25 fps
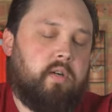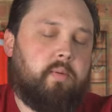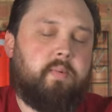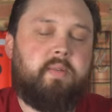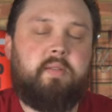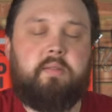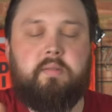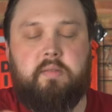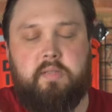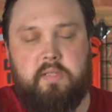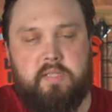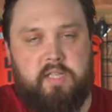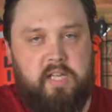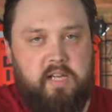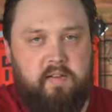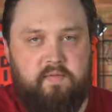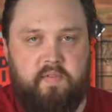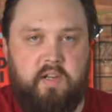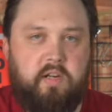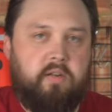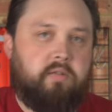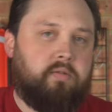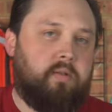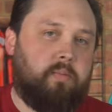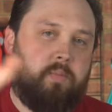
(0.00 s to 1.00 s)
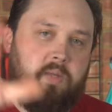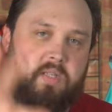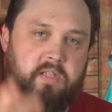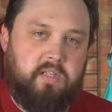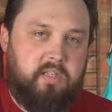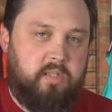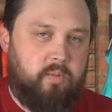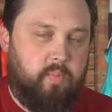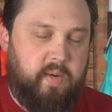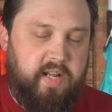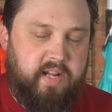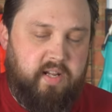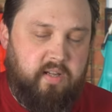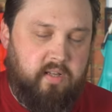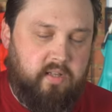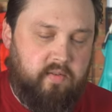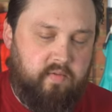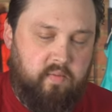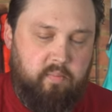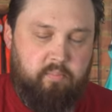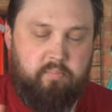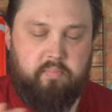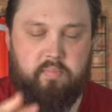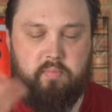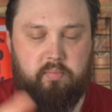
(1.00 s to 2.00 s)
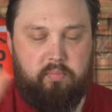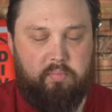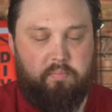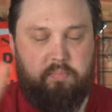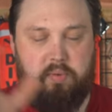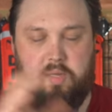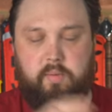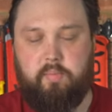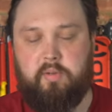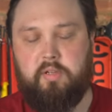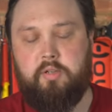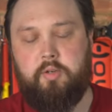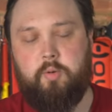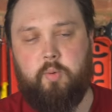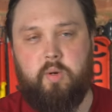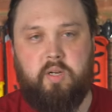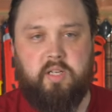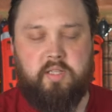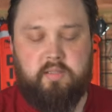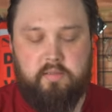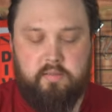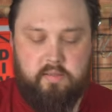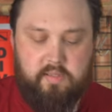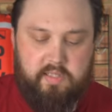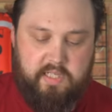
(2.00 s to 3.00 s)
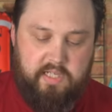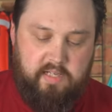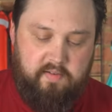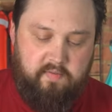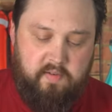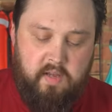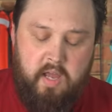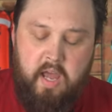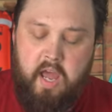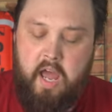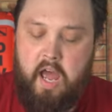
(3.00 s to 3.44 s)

I mean, Steve knows, I'm just explaining this for people who aren't Steve.